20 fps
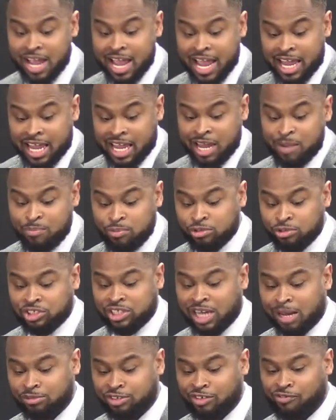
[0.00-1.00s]
Hebrews
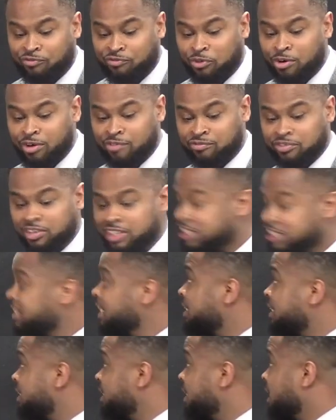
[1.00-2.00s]
chapter 4 and verse
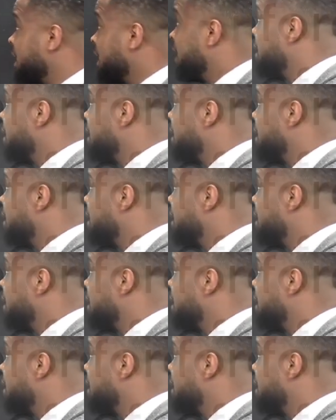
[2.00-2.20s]
16.